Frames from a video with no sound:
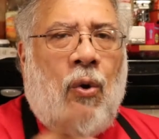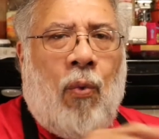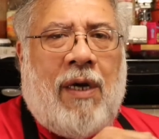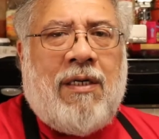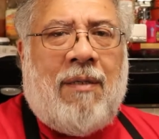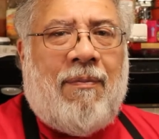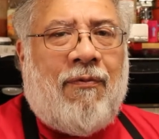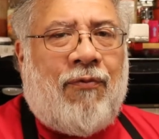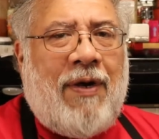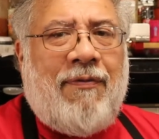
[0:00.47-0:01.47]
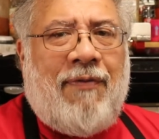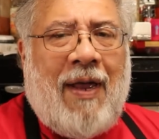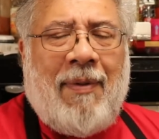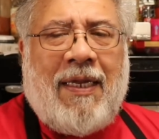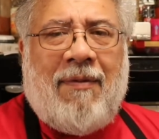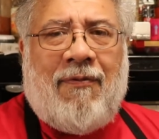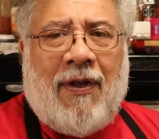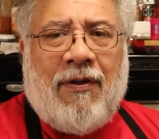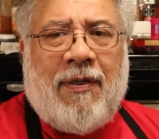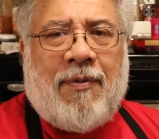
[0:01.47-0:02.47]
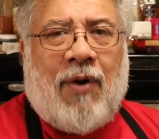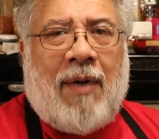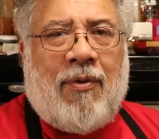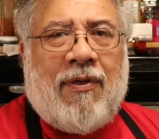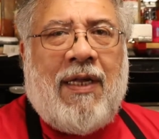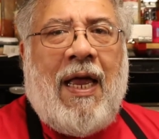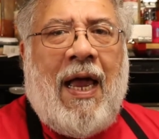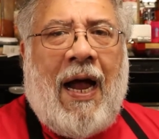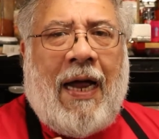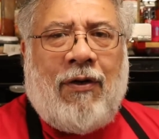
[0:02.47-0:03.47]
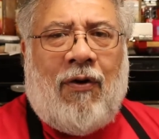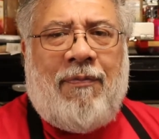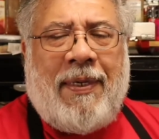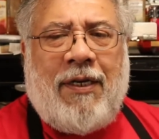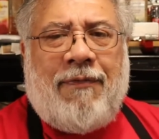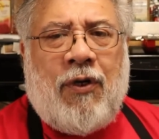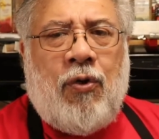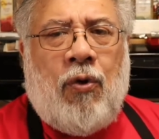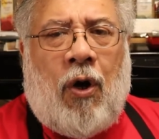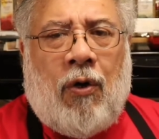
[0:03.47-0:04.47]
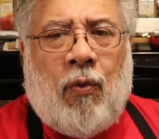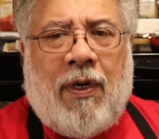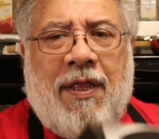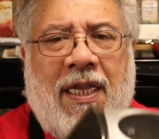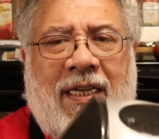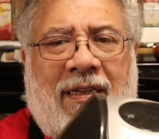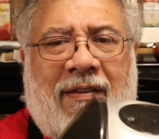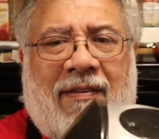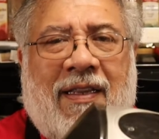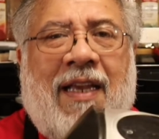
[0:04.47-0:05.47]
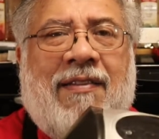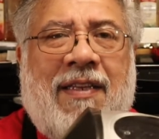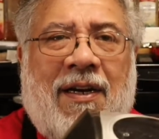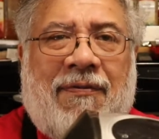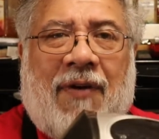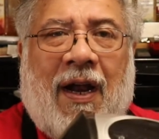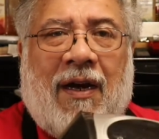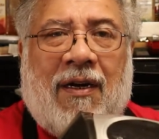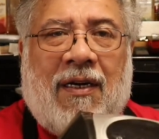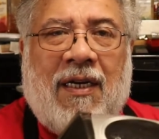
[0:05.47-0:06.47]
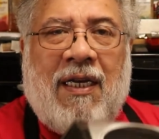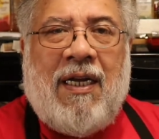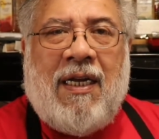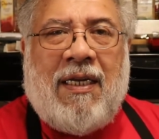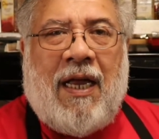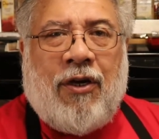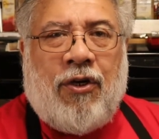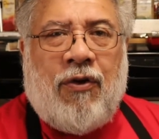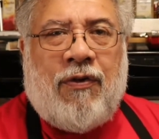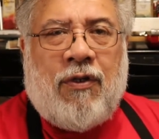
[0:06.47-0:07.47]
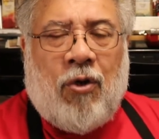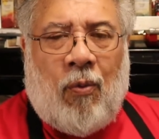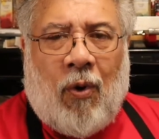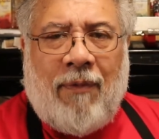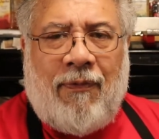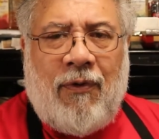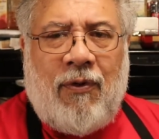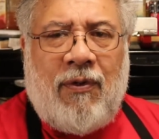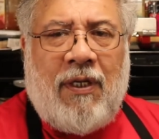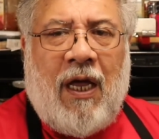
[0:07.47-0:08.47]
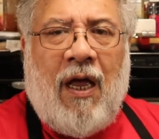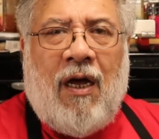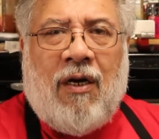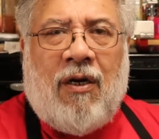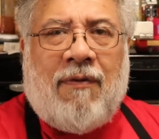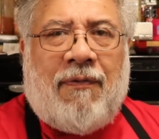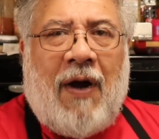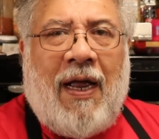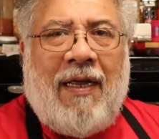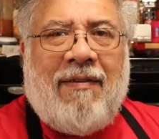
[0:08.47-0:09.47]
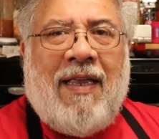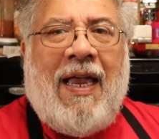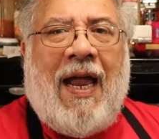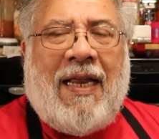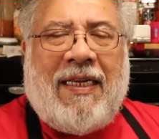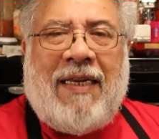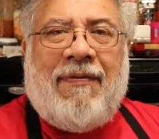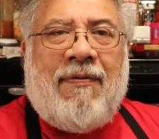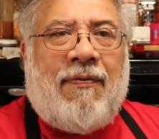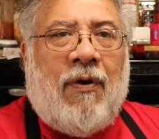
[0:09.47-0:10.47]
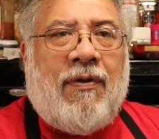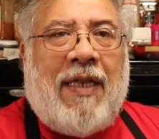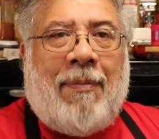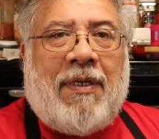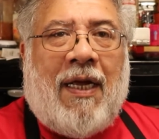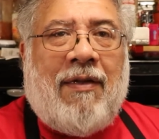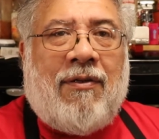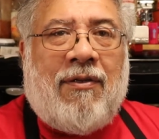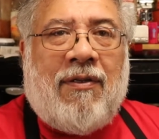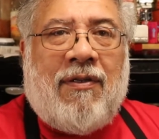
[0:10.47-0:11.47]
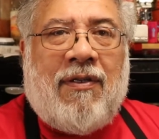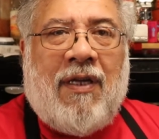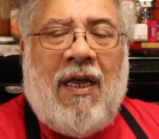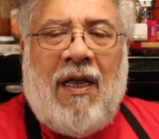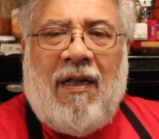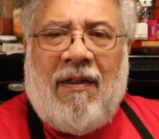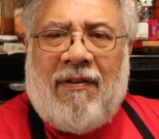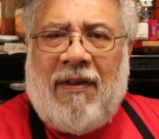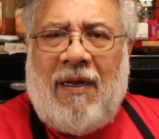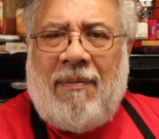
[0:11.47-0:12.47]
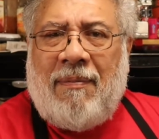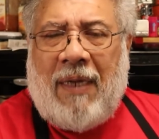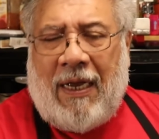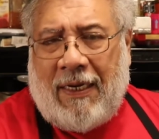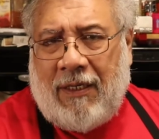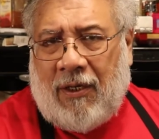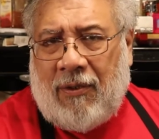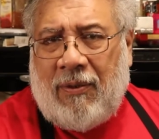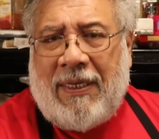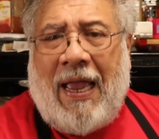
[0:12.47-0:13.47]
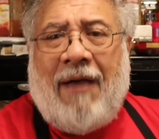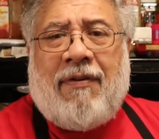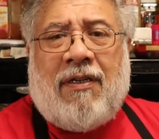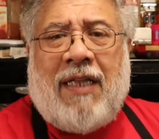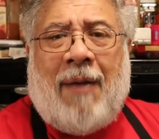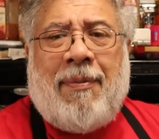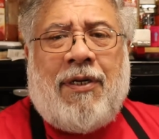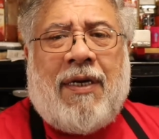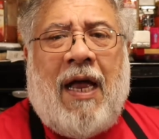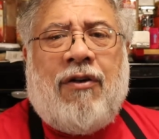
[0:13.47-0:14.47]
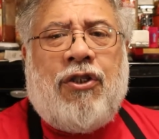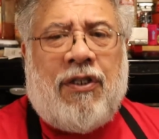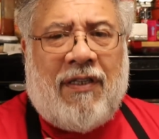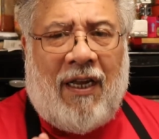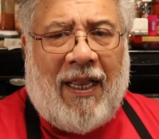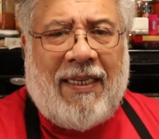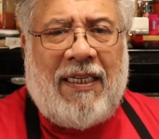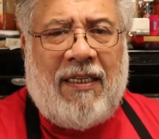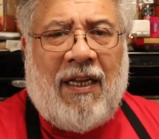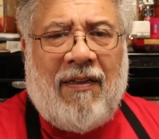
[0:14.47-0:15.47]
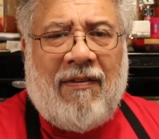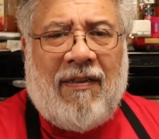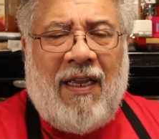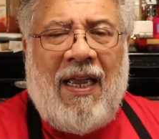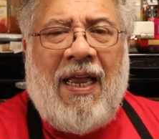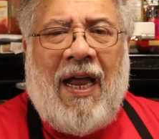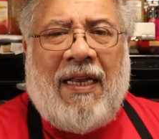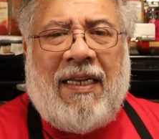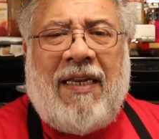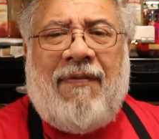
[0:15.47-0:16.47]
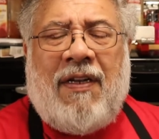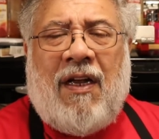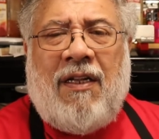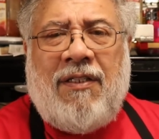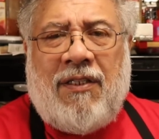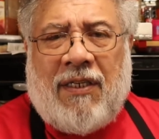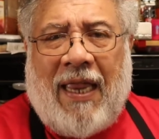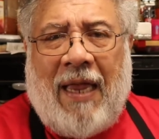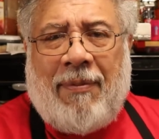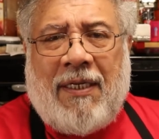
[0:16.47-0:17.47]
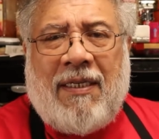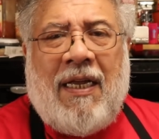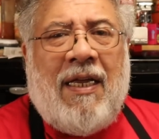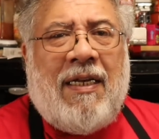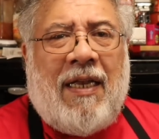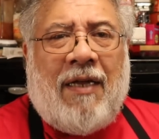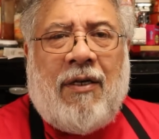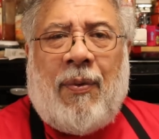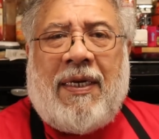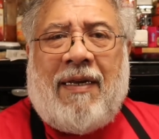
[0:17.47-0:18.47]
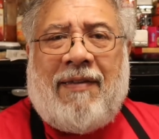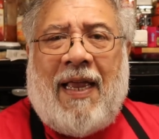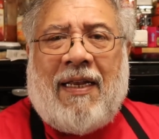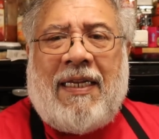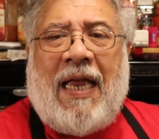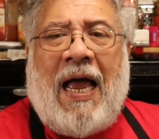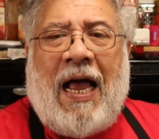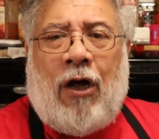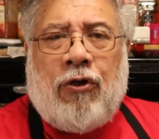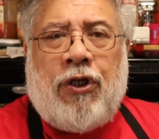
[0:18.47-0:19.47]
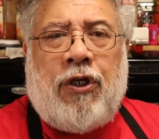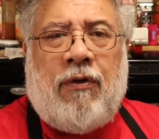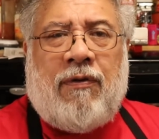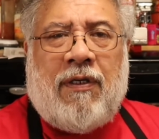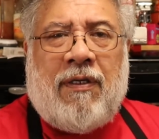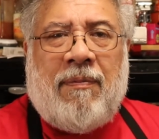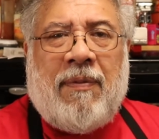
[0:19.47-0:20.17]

Welcome, friend, family, and fellow subscribers. I know of many of you who own one of these. It's an air fryer. Now you use it to warm food, cook fries, and even frozen appetizers. Some, I know, have it on top of their counter just collecting dust, and even under the cabinet, not knowing exactly how to use it.